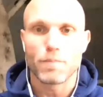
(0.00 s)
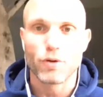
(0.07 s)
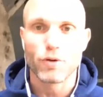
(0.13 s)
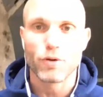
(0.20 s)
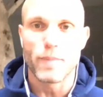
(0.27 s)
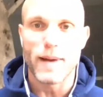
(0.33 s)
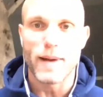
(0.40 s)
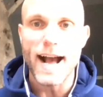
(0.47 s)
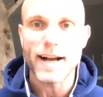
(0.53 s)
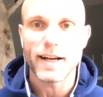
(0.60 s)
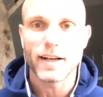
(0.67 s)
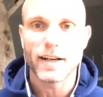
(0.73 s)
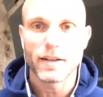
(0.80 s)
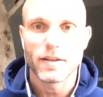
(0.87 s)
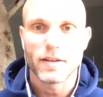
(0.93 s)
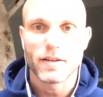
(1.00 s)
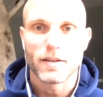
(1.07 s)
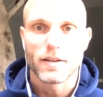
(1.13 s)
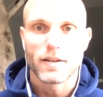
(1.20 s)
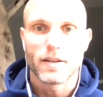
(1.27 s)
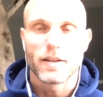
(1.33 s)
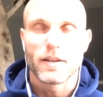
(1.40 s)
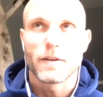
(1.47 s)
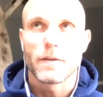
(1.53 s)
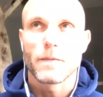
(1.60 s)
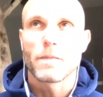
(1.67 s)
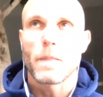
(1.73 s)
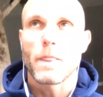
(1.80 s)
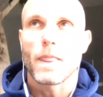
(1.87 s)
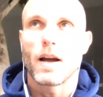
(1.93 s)
that they'll get love and approval back
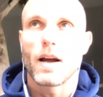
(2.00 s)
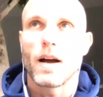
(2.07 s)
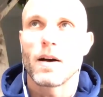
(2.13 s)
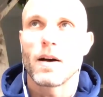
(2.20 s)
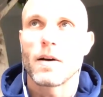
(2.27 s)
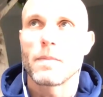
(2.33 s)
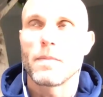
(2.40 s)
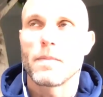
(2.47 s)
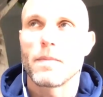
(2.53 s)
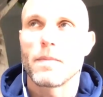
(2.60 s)
And